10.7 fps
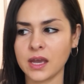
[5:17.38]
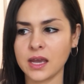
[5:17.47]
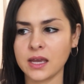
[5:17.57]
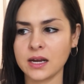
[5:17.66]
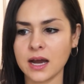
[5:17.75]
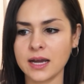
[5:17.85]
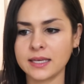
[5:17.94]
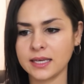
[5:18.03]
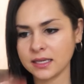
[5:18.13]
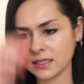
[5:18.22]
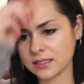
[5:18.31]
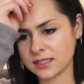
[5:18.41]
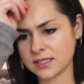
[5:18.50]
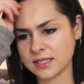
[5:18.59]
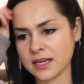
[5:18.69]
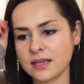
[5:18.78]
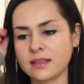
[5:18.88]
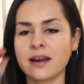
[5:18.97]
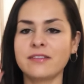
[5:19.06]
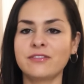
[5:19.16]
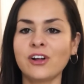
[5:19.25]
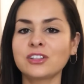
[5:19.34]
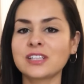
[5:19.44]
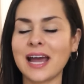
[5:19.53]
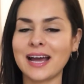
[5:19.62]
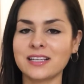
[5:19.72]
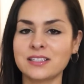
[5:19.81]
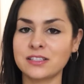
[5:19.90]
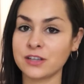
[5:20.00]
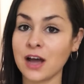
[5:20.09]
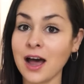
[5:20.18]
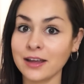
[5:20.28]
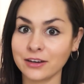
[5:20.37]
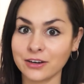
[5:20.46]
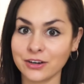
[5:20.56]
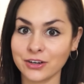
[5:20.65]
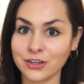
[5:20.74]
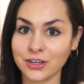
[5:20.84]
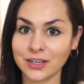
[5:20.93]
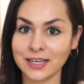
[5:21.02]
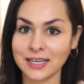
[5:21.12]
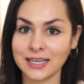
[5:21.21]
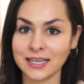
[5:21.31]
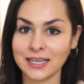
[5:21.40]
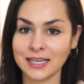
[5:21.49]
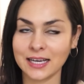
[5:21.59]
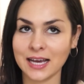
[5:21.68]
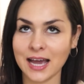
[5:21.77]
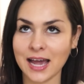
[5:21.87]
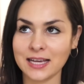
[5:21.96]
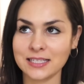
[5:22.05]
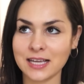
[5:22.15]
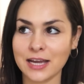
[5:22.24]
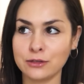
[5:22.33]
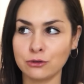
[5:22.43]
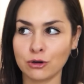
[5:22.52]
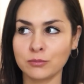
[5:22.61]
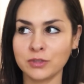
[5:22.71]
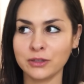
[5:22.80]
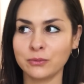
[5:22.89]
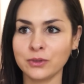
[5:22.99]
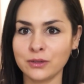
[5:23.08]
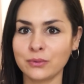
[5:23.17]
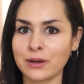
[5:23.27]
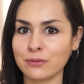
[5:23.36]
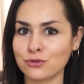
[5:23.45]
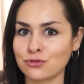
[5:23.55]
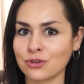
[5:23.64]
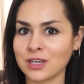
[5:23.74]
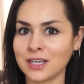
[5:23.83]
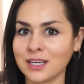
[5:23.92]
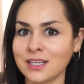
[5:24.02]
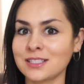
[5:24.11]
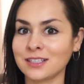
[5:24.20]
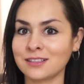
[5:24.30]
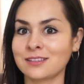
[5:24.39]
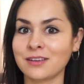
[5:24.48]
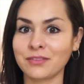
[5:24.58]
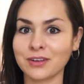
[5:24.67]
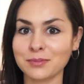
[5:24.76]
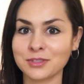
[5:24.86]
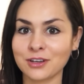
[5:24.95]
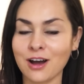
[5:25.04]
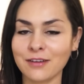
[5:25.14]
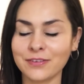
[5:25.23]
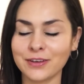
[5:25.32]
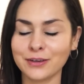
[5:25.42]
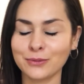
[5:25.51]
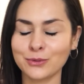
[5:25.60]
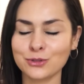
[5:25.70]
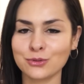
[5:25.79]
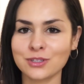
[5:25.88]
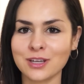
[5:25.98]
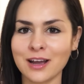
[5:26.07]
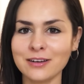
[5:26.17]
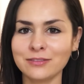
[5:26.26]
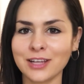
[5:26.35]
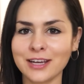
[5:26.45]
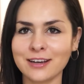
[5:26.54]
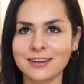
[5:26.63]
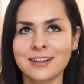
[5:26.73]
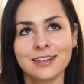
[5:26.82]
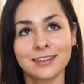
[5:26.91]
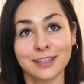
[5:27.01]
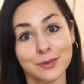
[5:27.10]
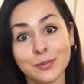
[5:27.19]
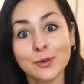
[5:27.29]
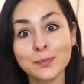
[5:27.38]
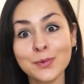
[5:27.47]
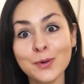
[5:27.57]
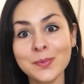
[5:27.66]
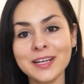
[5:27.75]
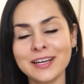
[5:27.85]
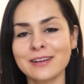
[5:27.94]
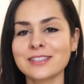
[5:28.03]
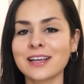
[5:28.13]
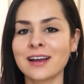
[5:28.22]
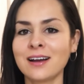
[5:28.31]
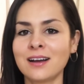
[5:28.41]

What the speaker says: and I can't say that I felt as tired as I normally would when I was drinking 6 to 7 cups of coffee, which was kind of like a light bulb moment. And I was like,